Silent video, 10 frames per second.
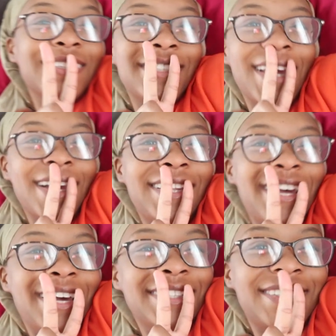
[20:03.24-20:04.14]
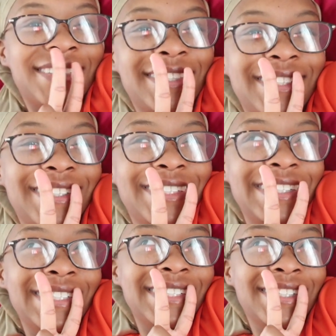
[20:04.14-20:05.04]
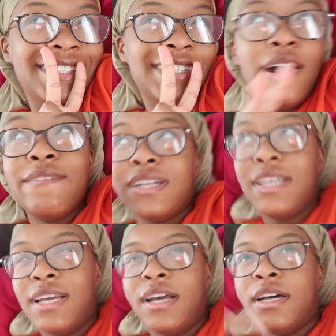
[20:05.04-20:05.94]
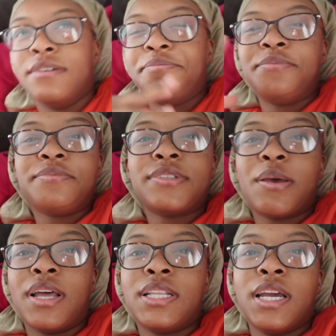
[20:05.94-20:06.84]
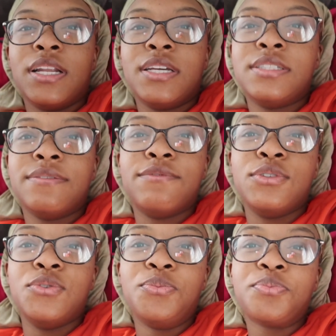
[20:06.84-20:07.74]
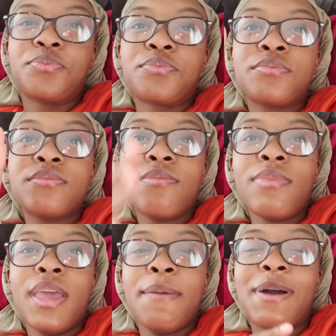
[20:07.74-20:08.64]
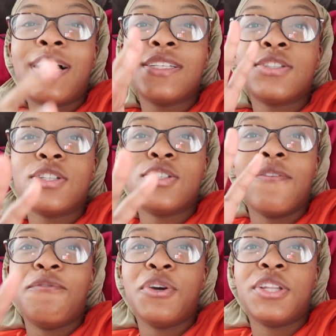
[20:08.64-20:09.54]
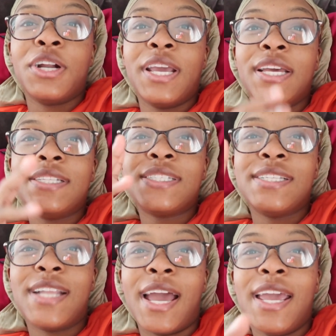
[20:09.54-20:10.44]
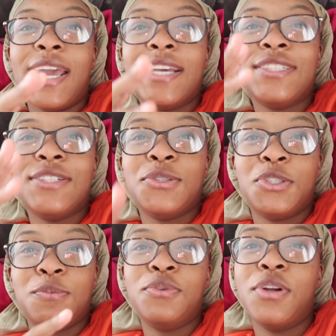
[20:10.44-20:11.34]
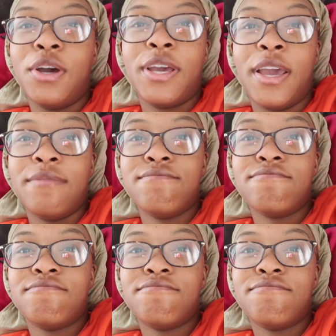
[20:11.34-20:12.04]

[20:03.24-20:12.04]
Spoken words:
Stay in classes. I'm gonna get up. You don't like to get it, eat some food. And my class starts at 4:30, and tonight is the Georgia Bulldog game.